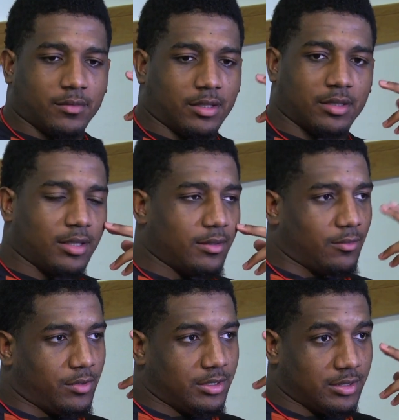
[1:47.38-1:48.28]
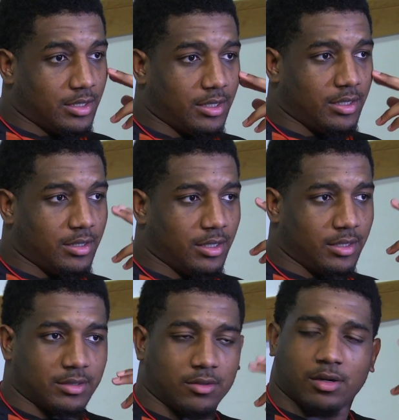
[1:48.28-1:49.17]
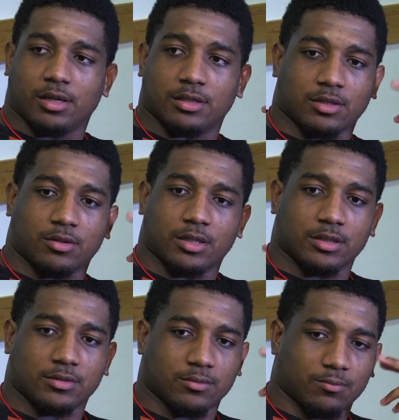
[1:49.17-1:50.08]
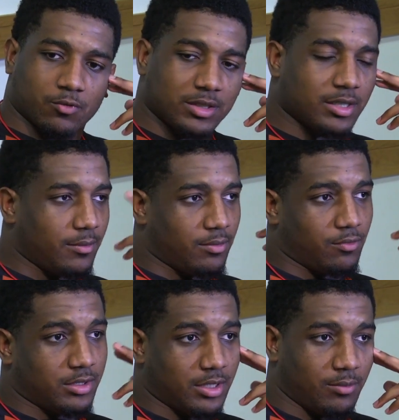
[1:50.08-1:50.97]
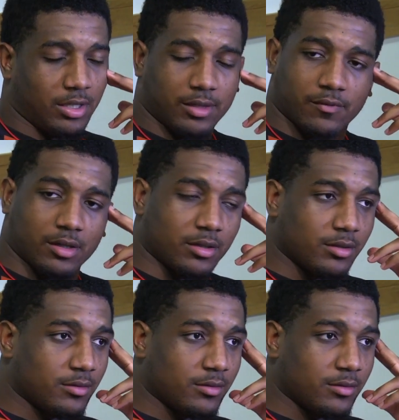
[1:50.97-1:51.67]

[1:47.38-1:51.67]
and, th- and we just didn't get it done. It's on our, it's on us. We take we take blame for that.